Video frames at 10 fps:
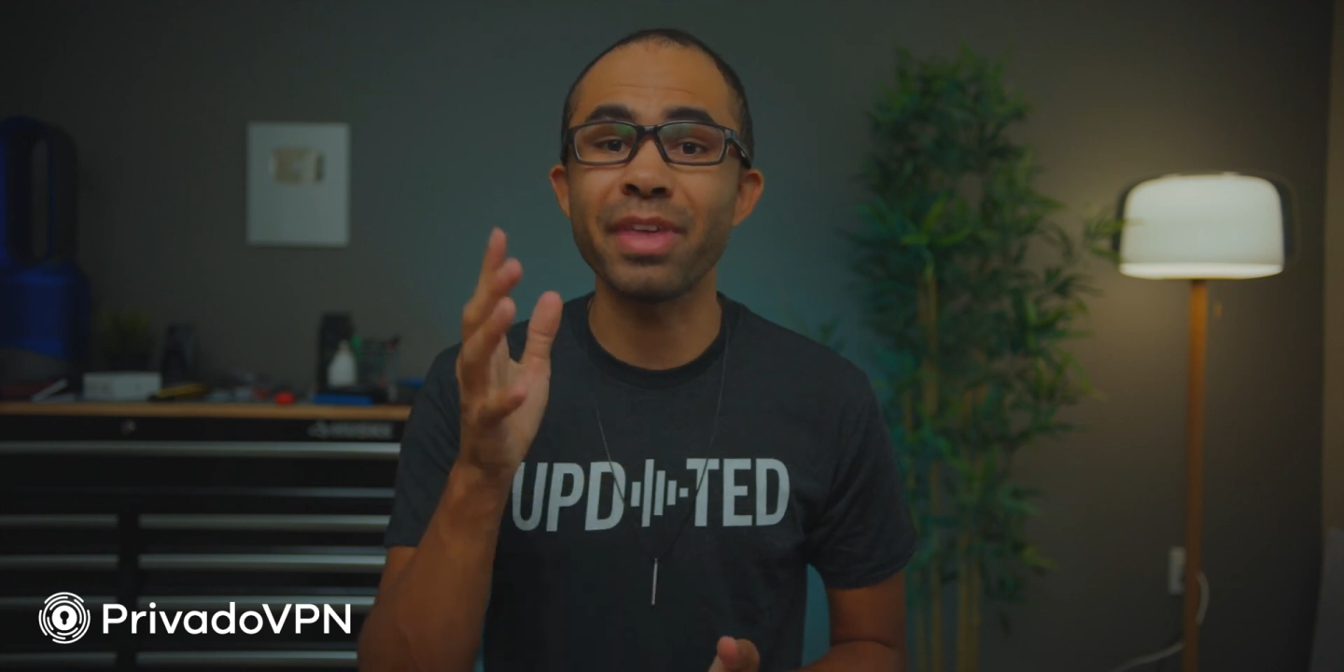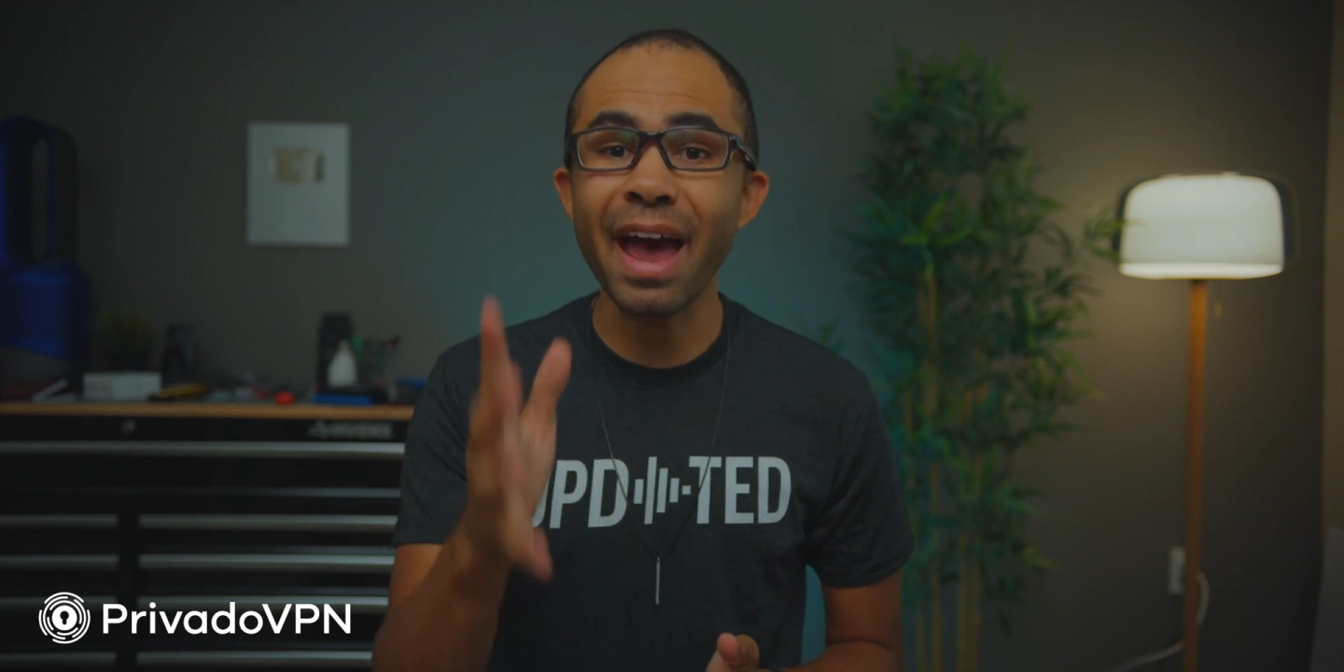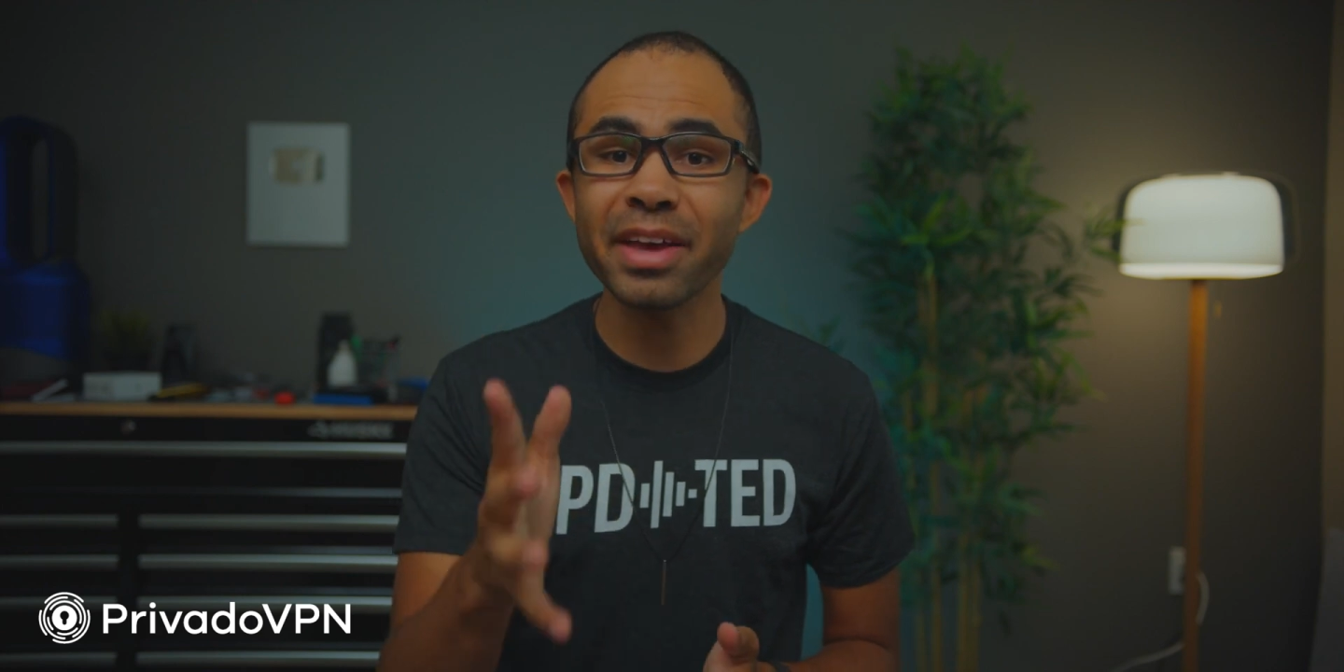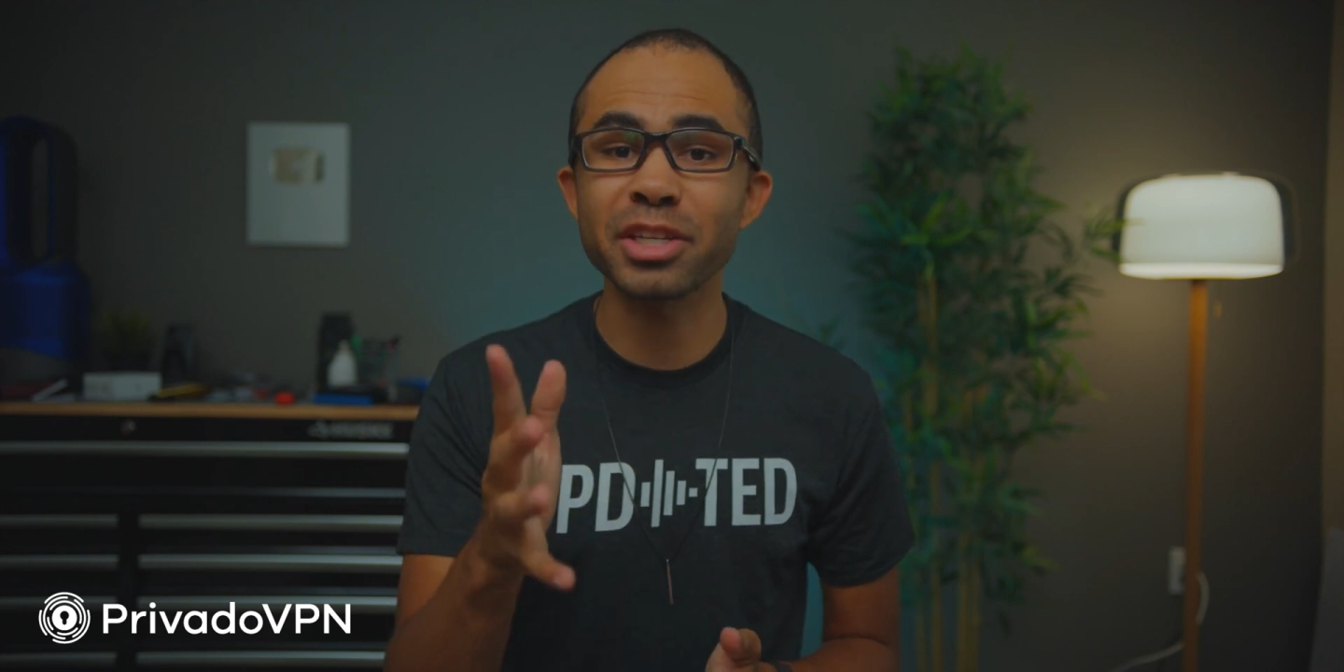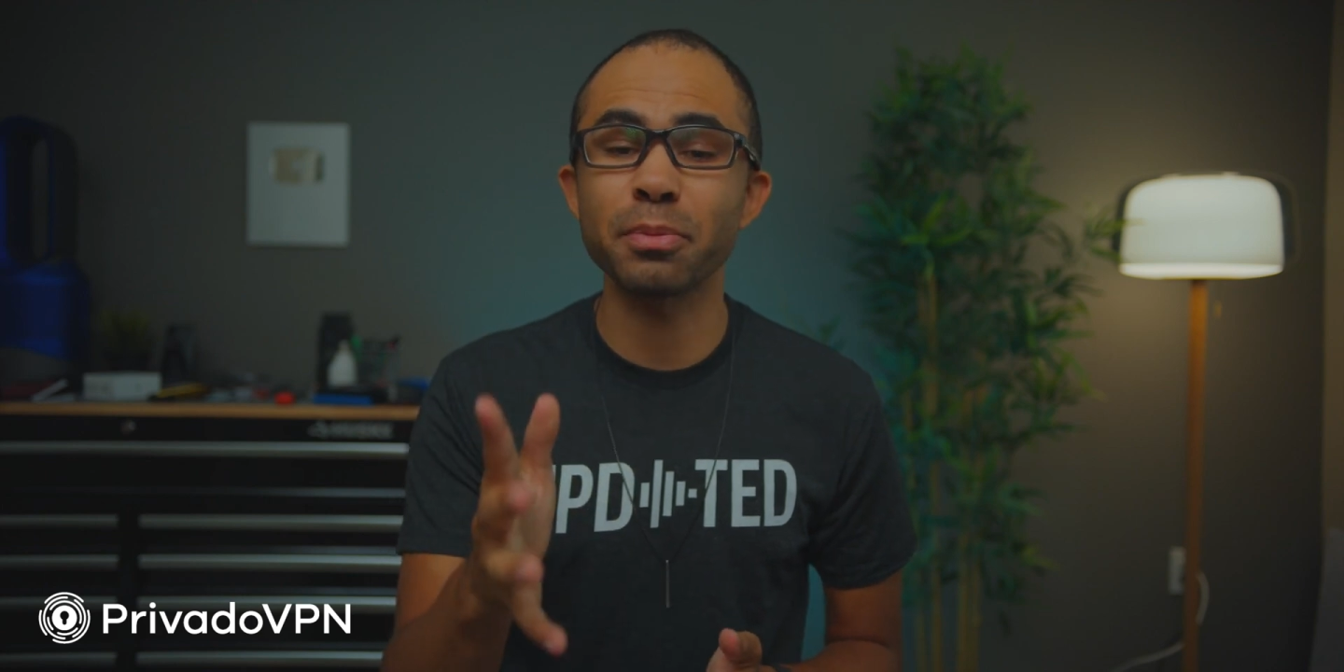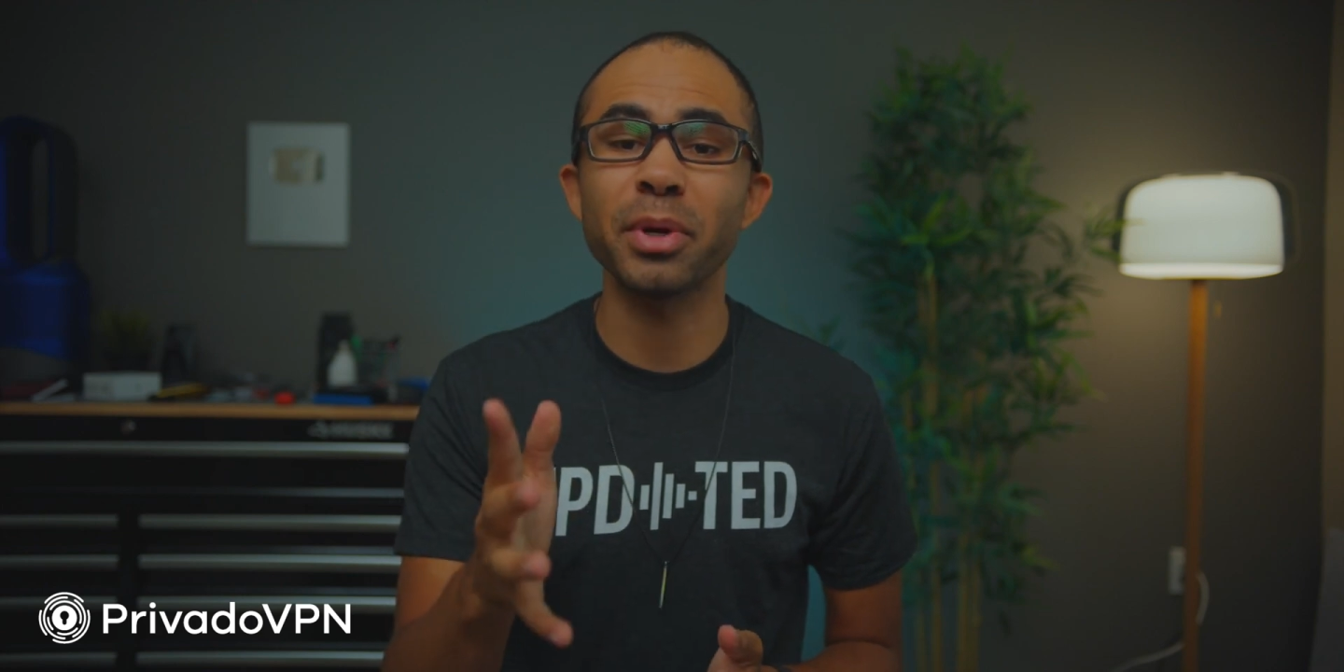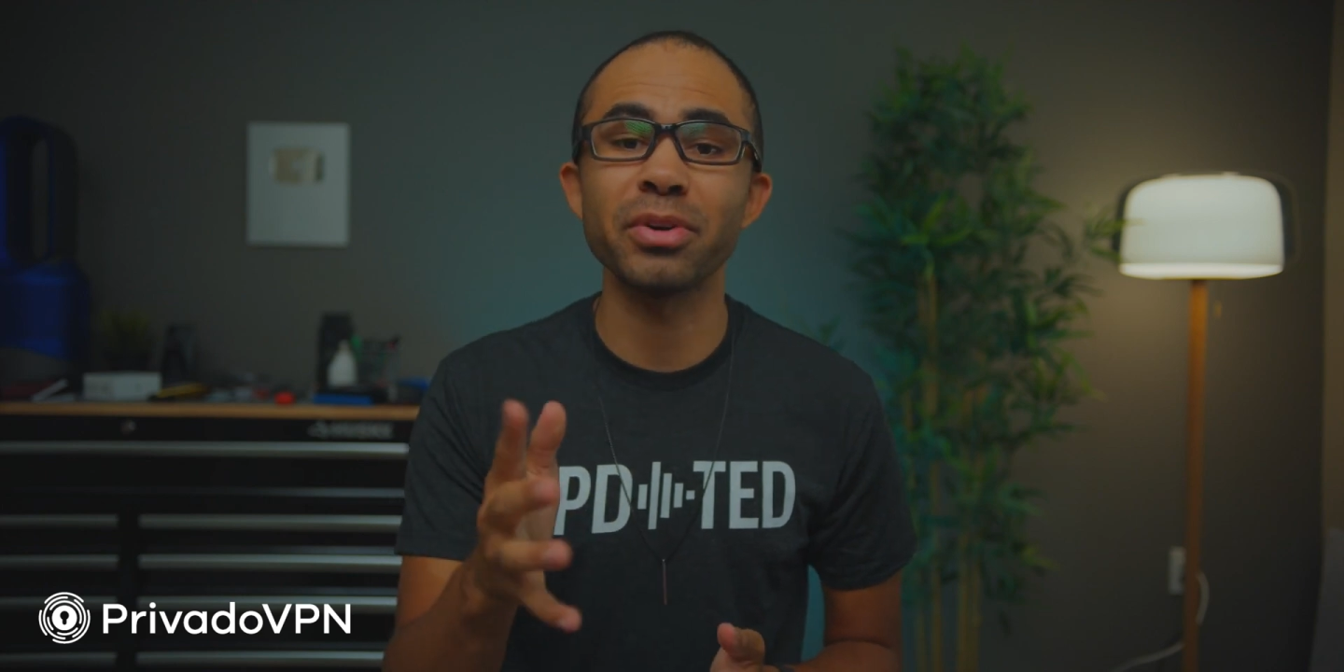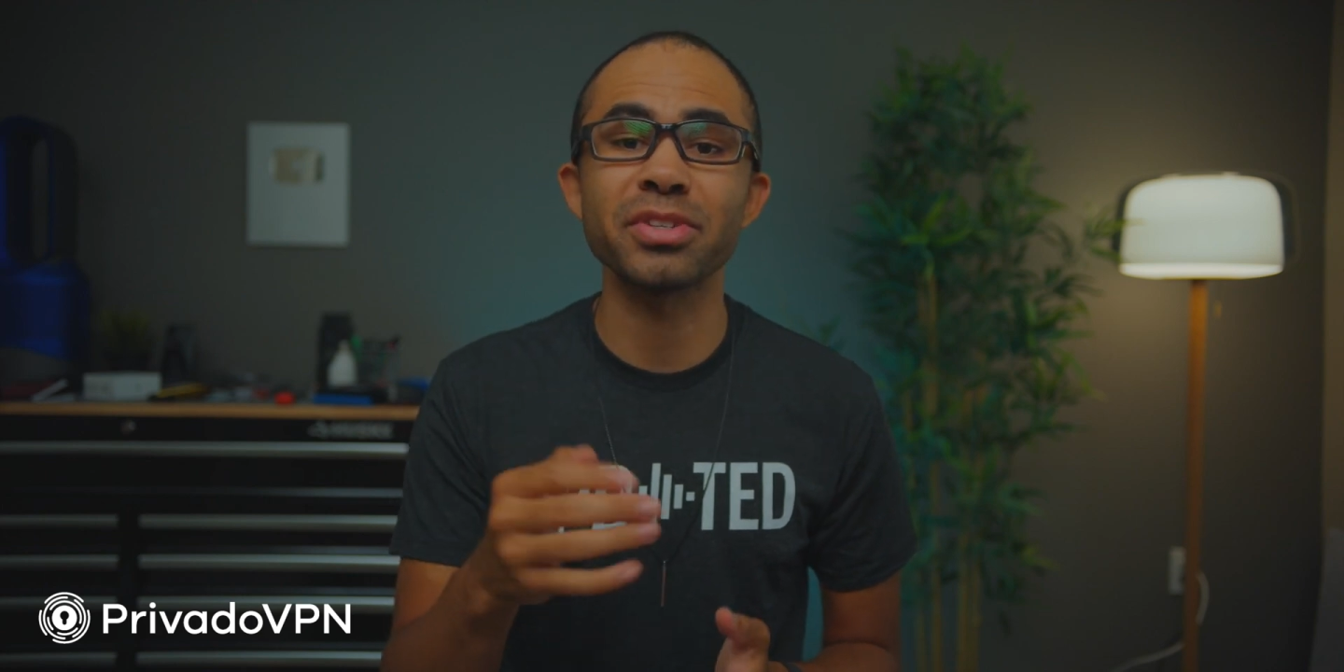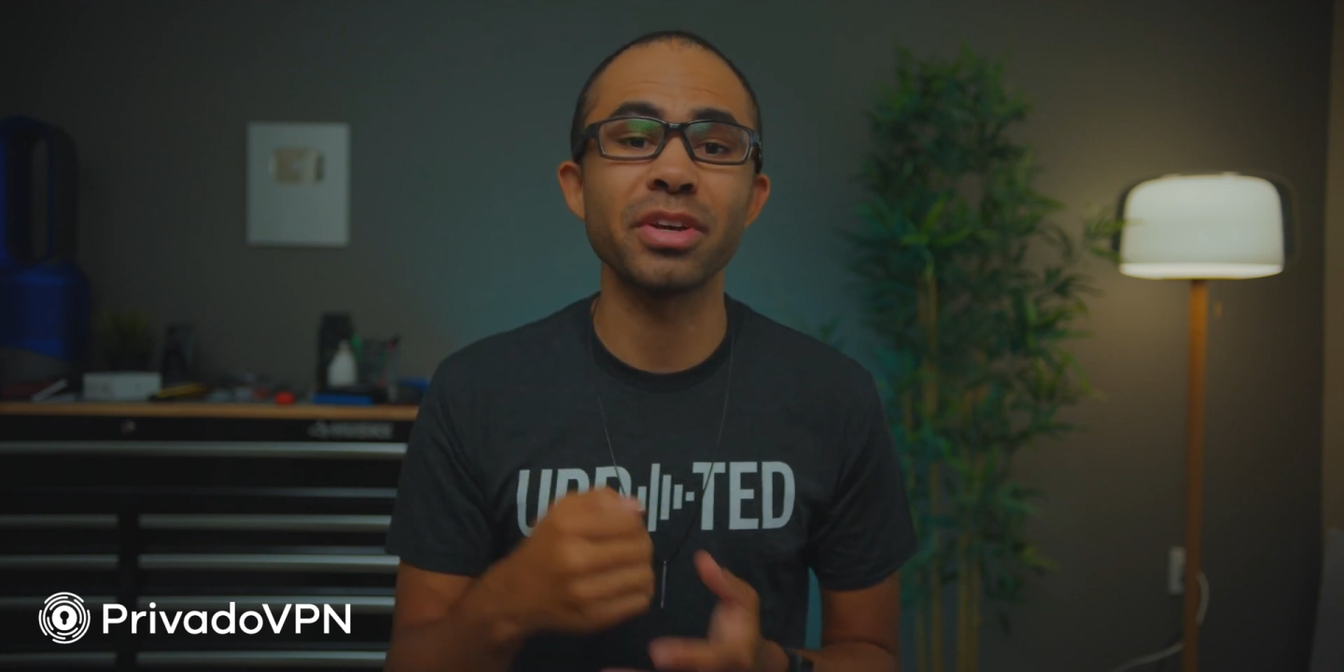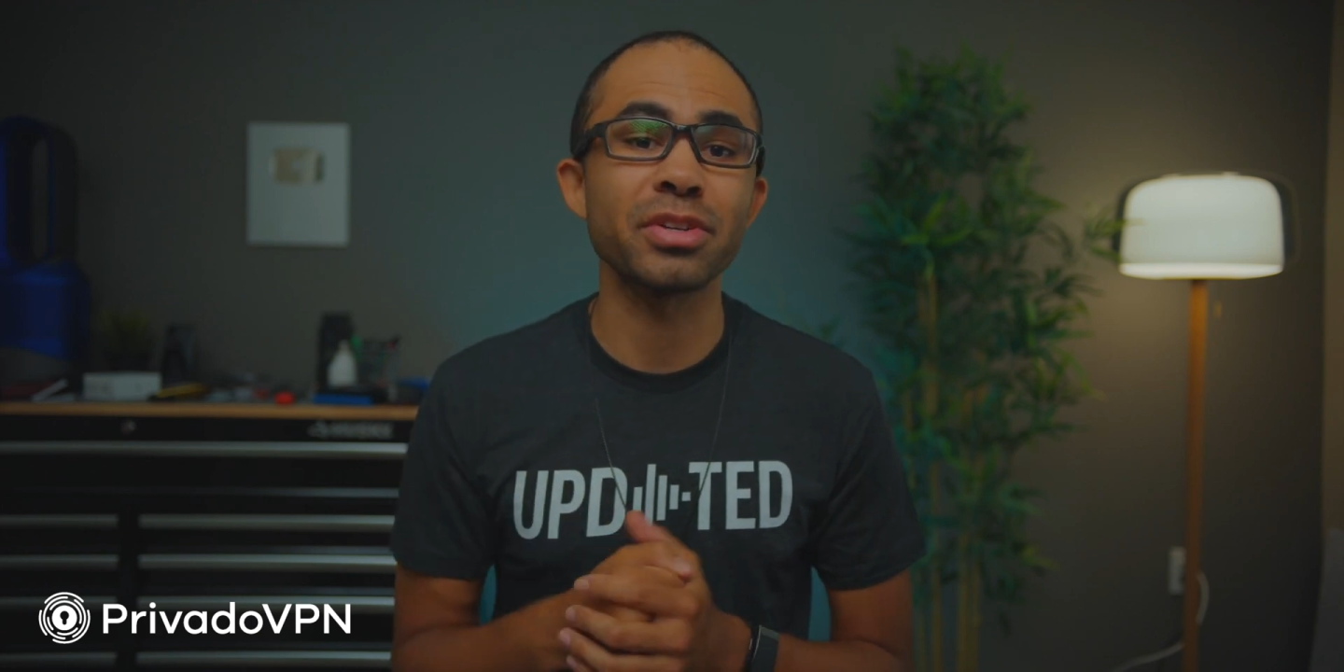that
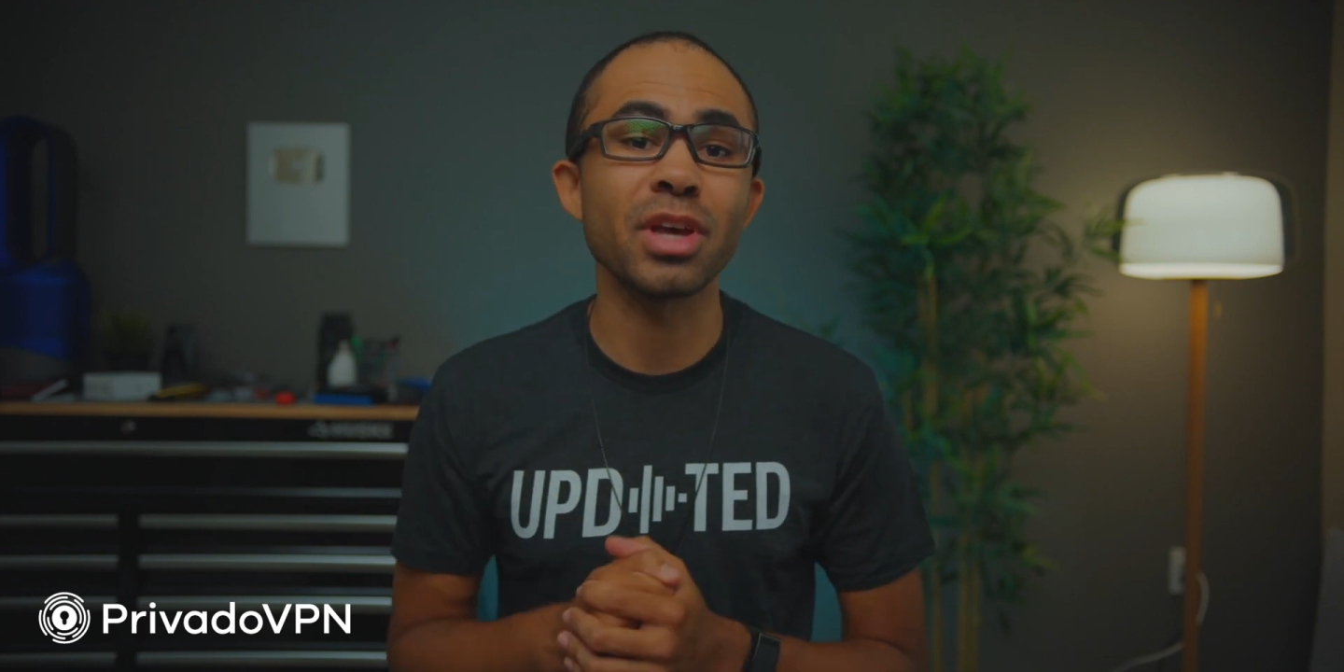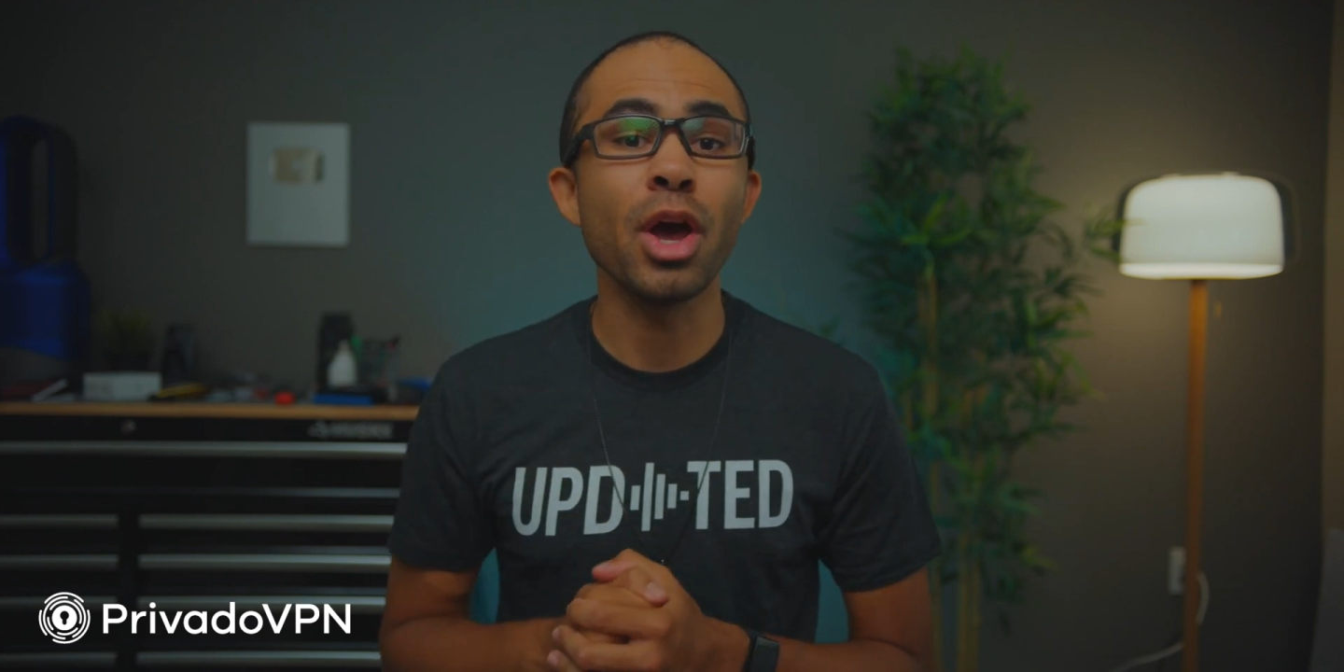experience is